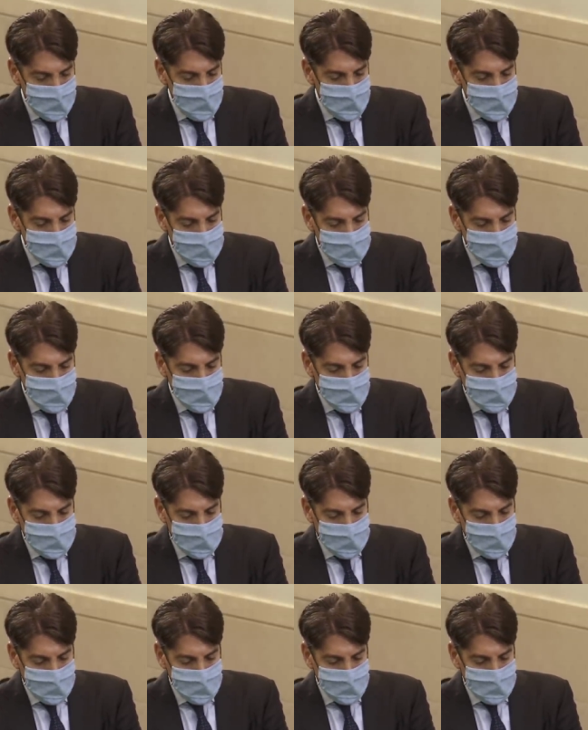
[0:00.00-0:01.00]
they
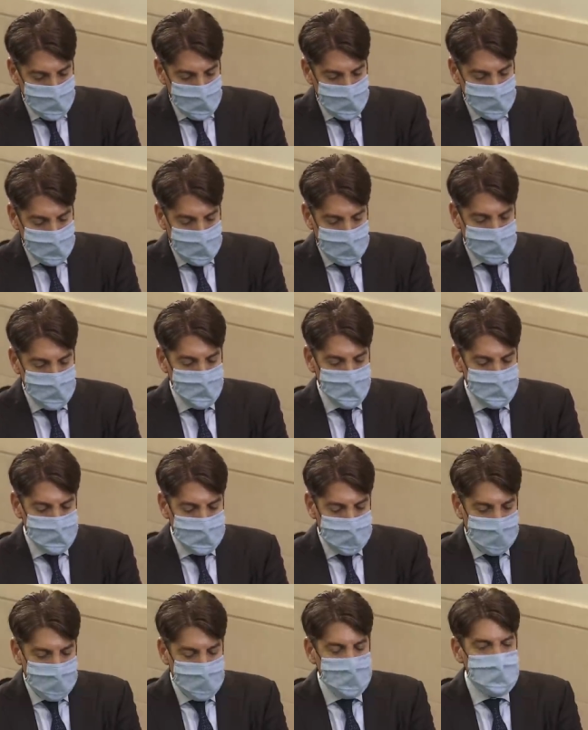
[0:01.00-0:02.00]
found a lot of
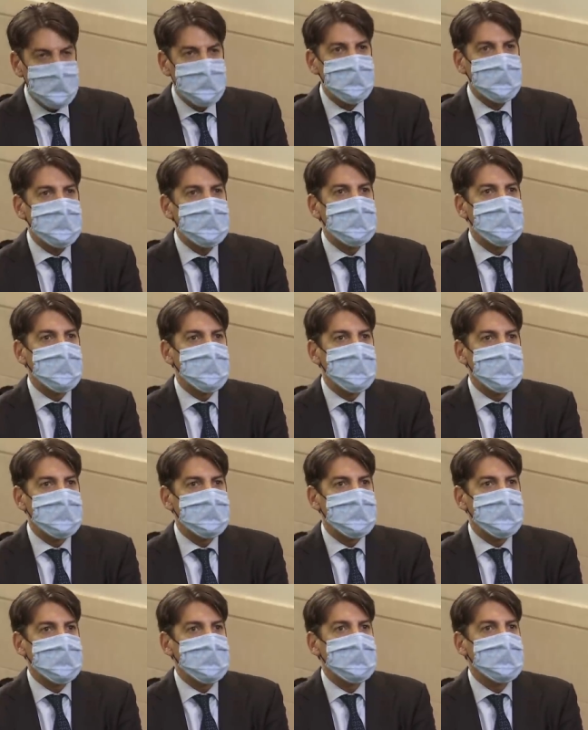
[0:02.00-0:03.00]
ballots in a
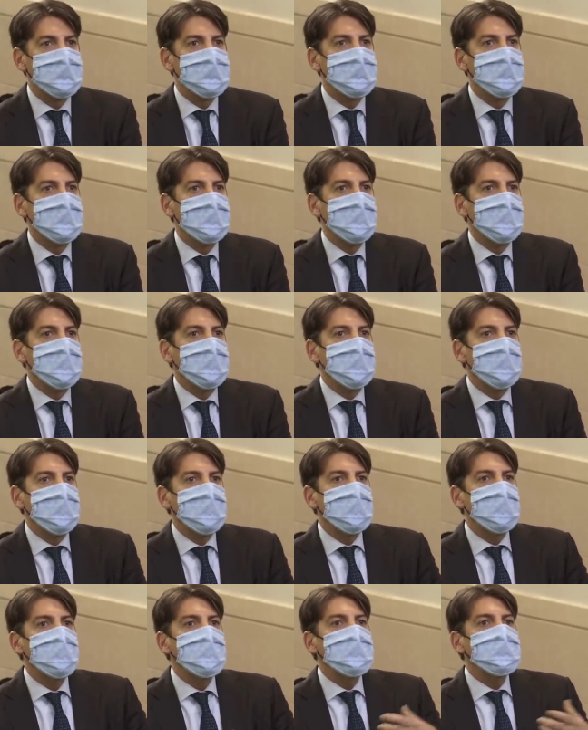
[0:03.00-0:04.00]
river.
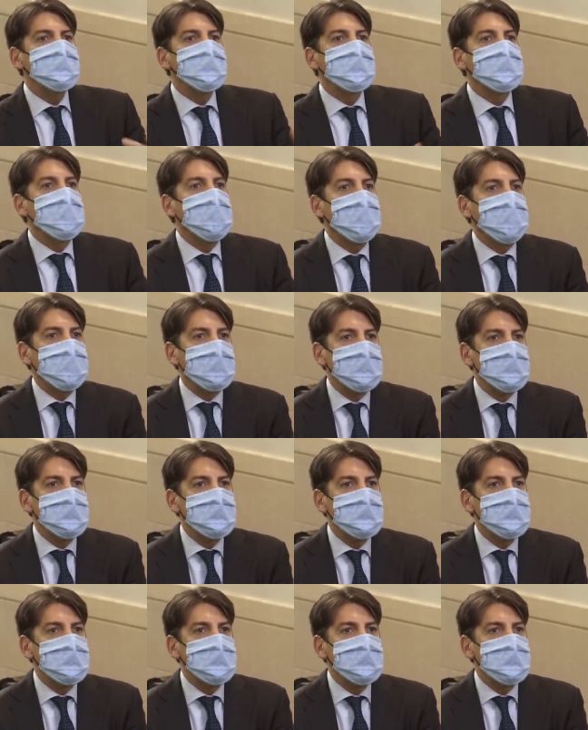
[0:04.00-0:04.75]
Who is they?